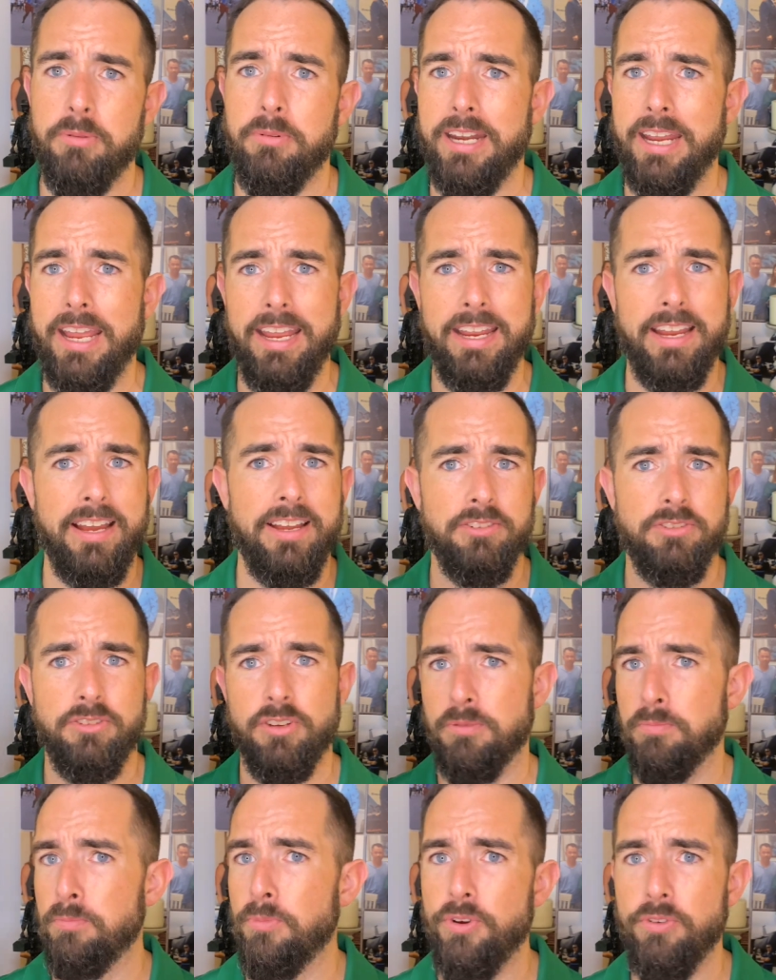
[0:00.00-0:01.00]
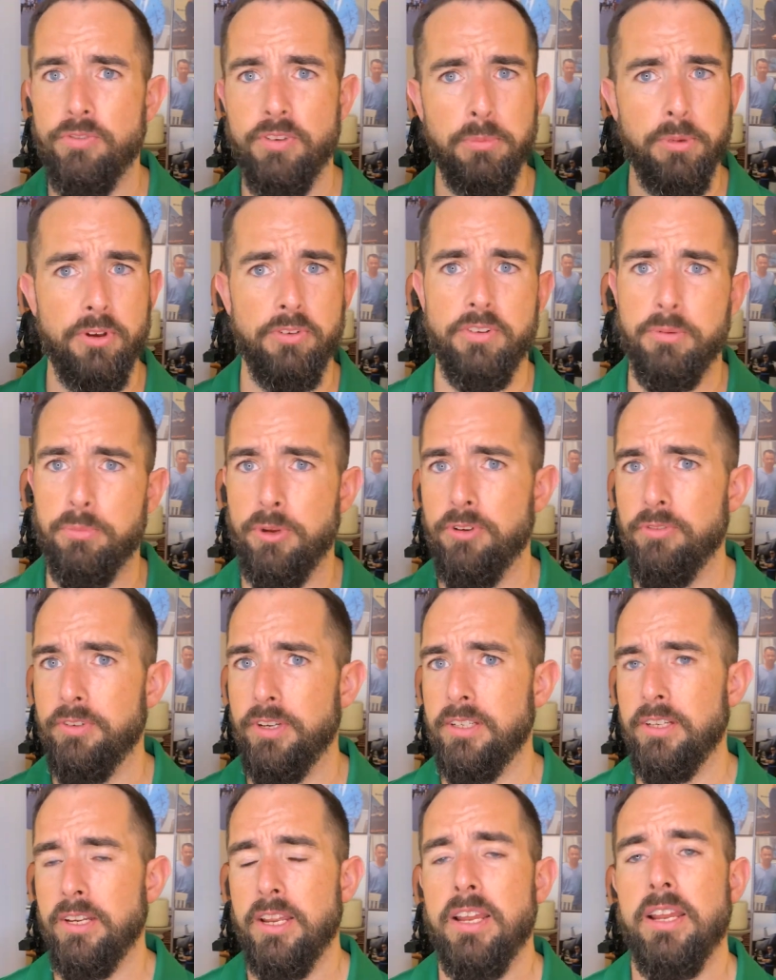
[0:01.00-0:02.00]
when AI is just
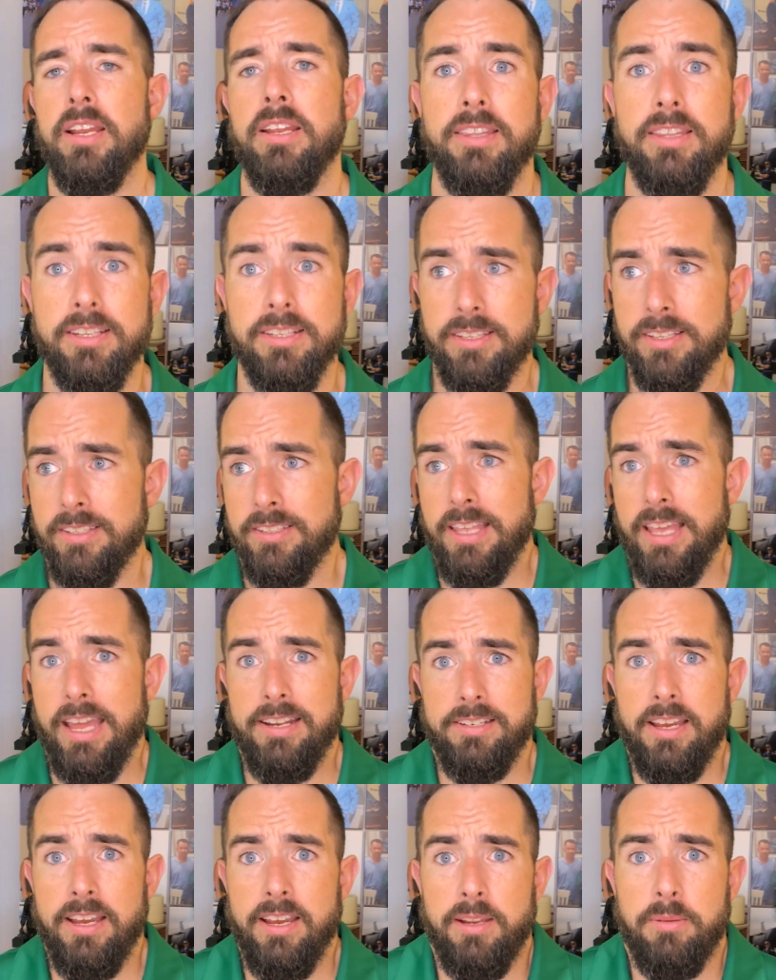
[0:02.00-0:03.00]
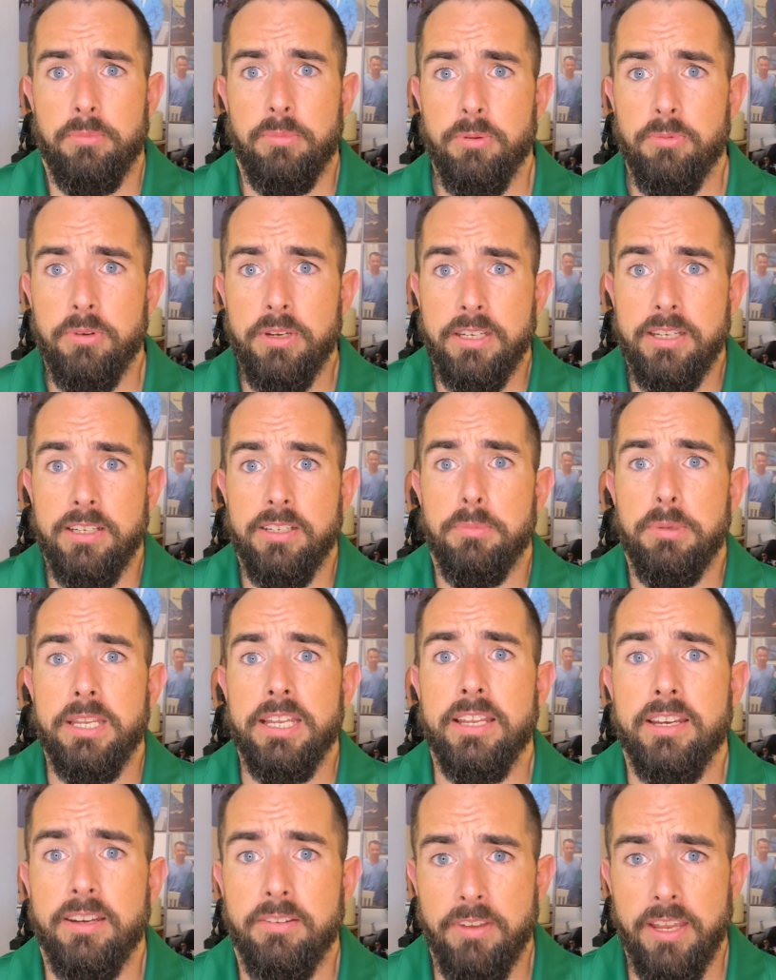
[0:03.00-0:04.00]
moving, this is that time that we need to be
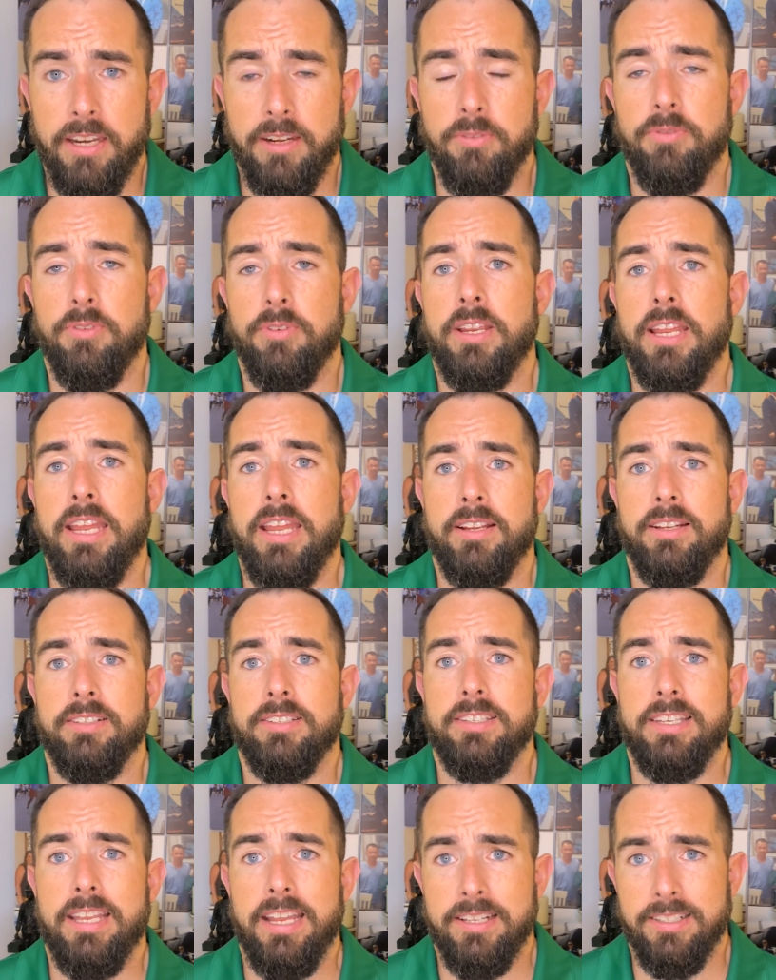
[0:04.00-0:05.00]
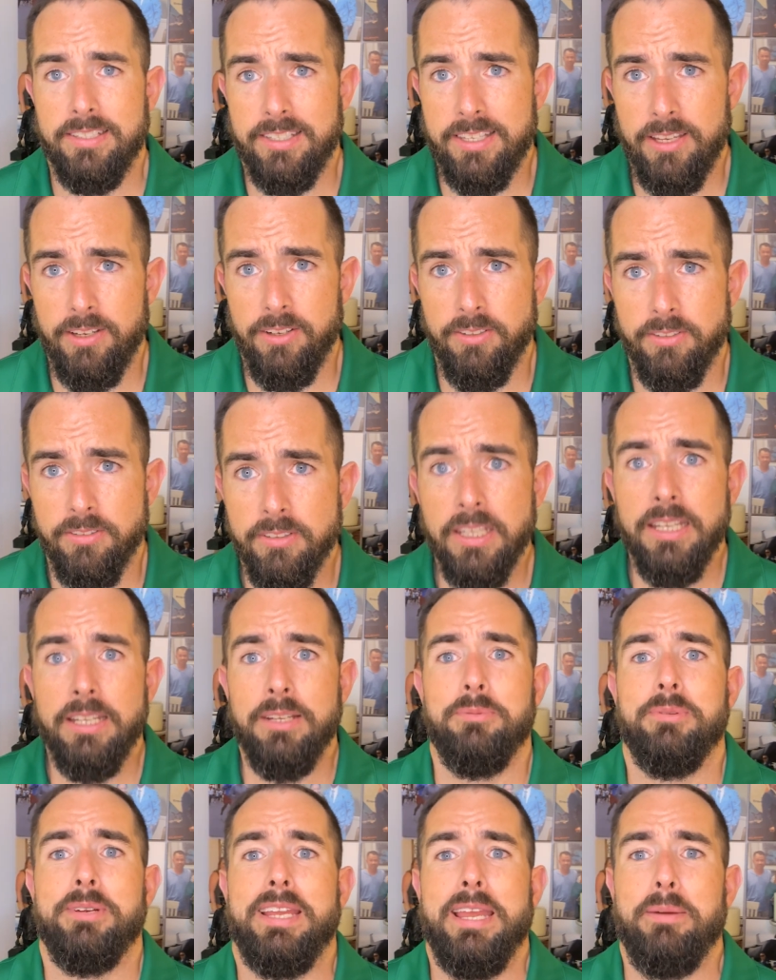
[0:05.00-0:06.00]
innovative. We can't stand still.
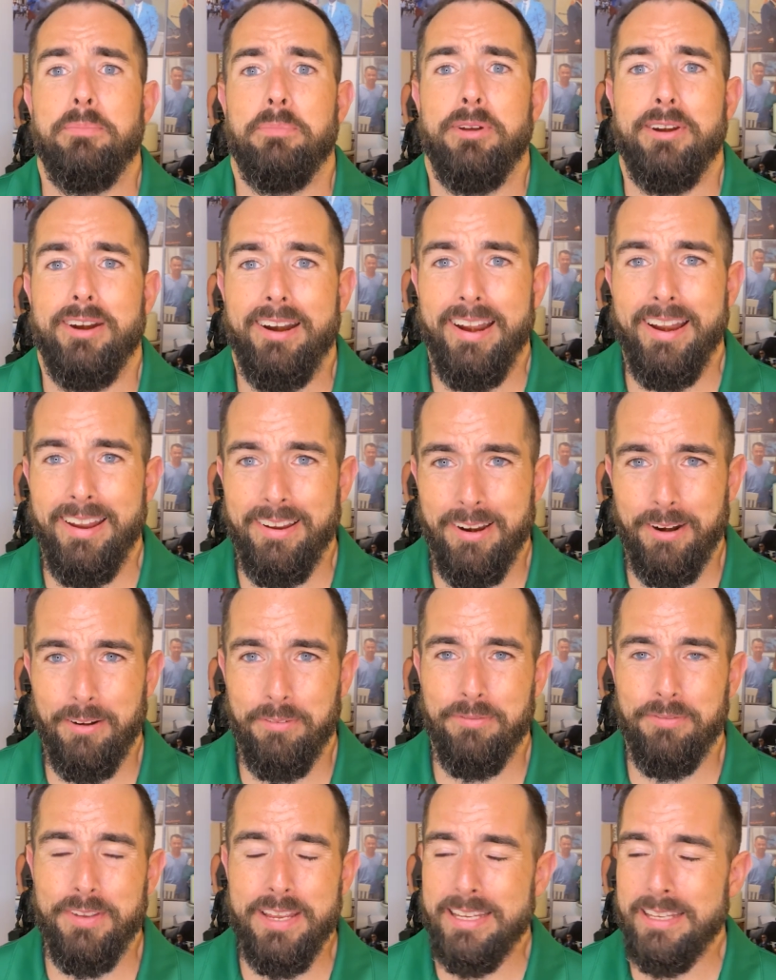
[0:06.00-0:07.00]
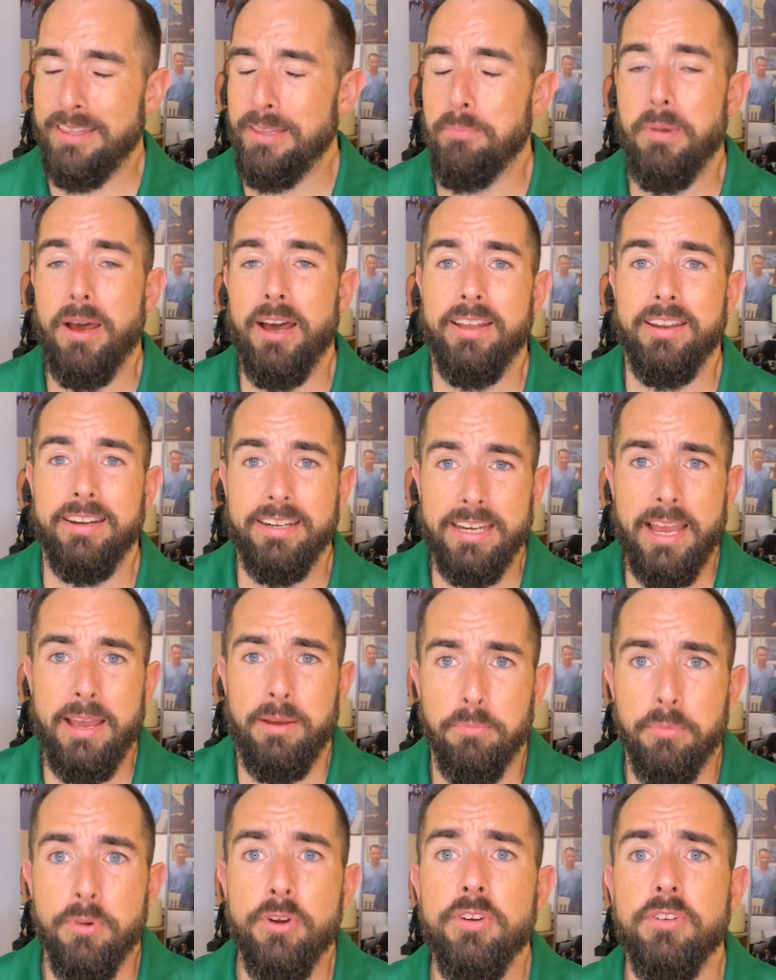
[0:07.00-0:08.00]
We can't put our feet in the mud and
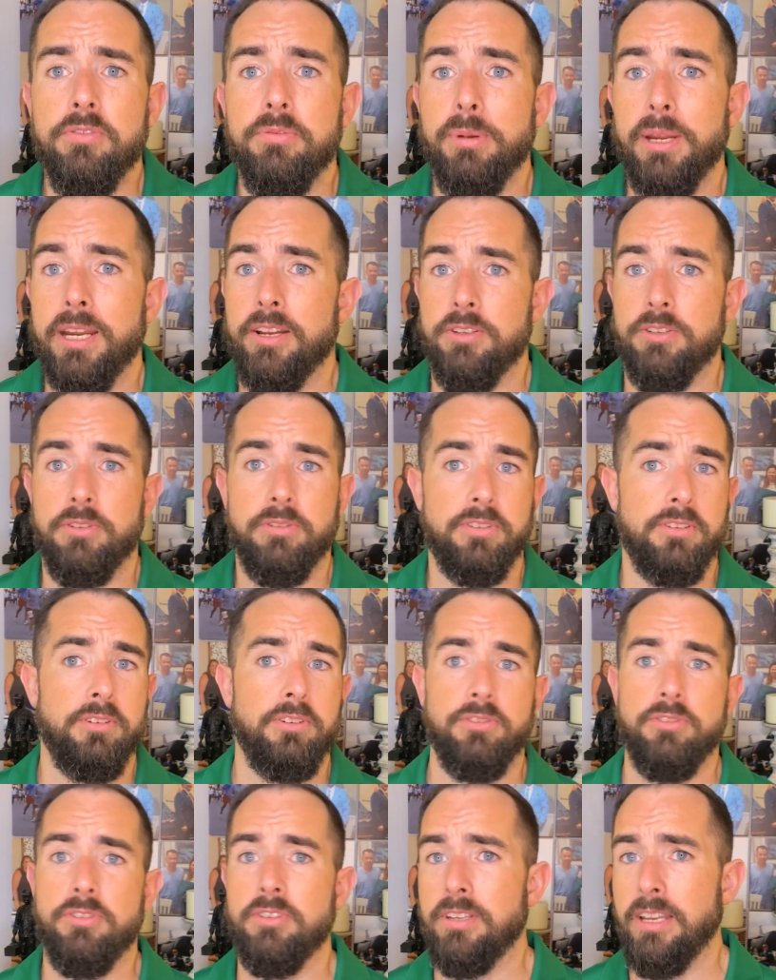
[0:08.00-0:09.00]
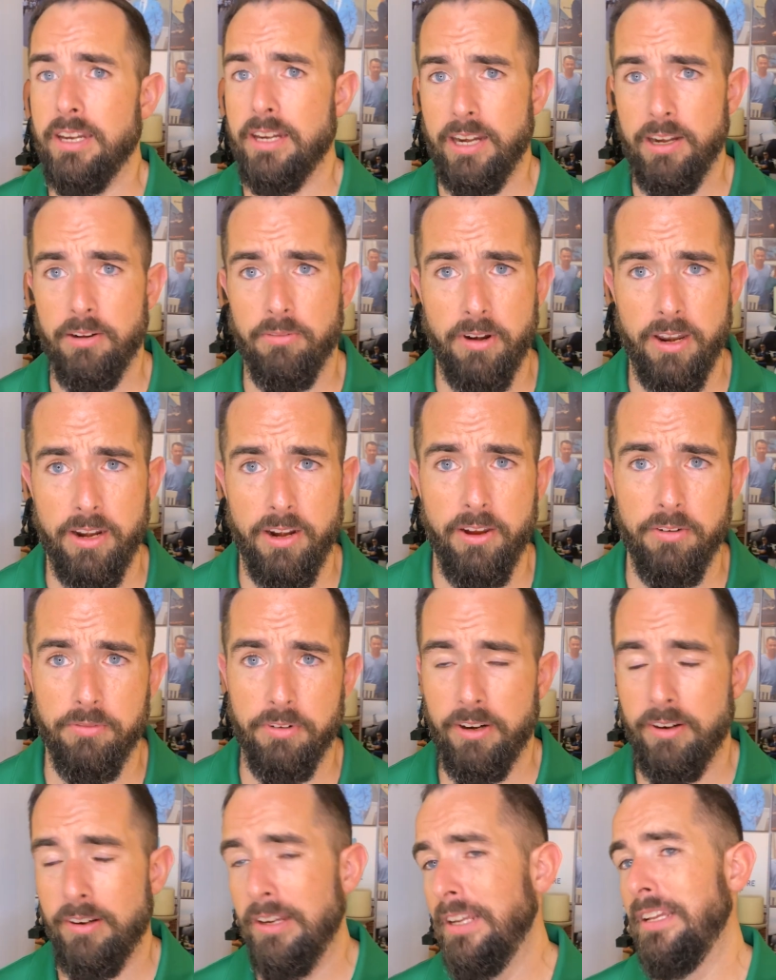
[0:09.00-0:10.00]
not move because you're just going to get run
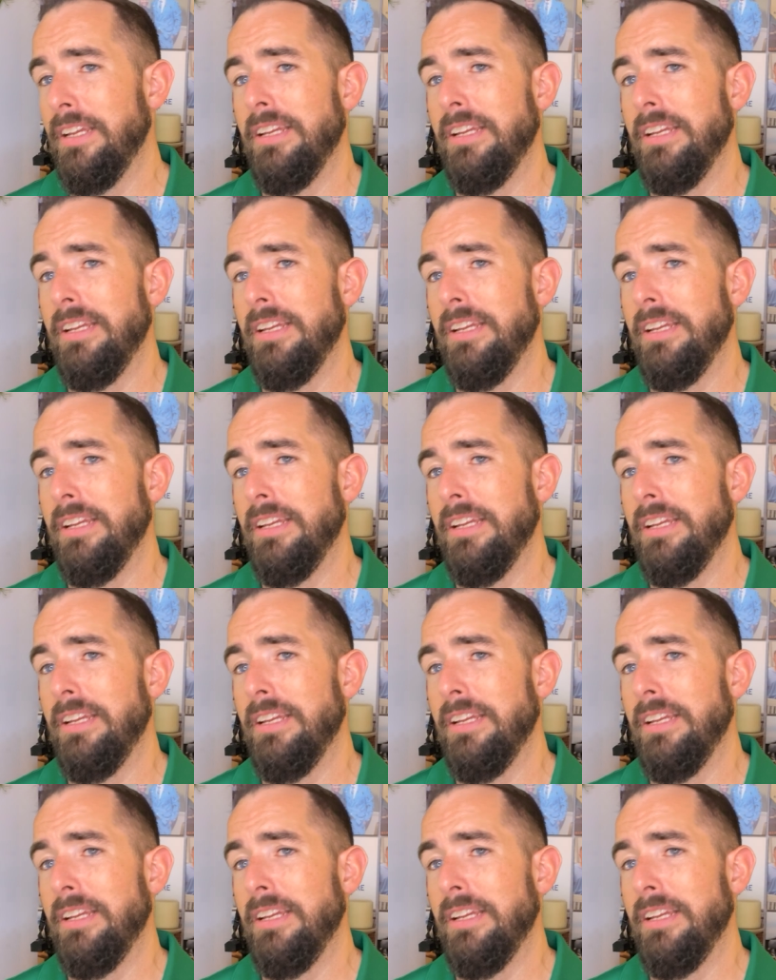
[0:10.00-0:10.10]
over.